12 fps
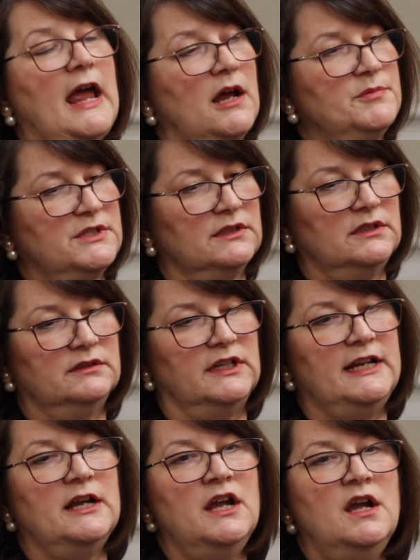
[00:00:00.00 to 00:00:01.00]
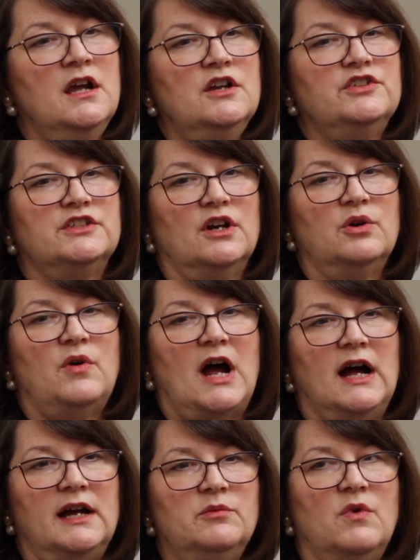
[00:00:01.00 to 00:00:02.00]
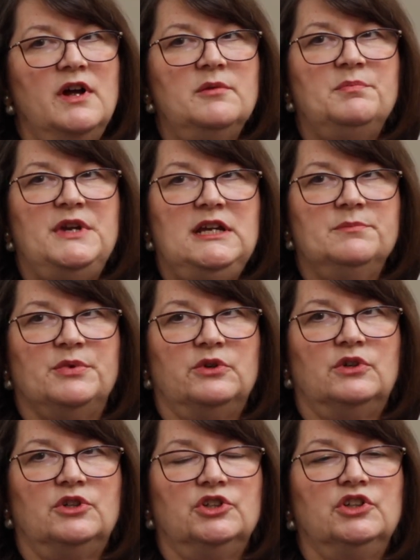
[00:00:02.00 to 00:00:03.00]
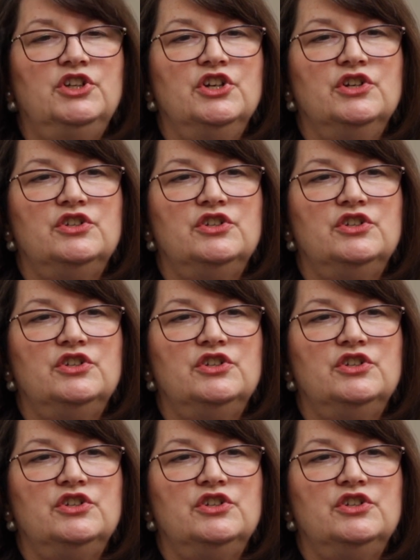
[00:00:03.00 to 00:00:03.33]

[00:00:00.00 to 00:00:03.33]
Absolutely. So I want people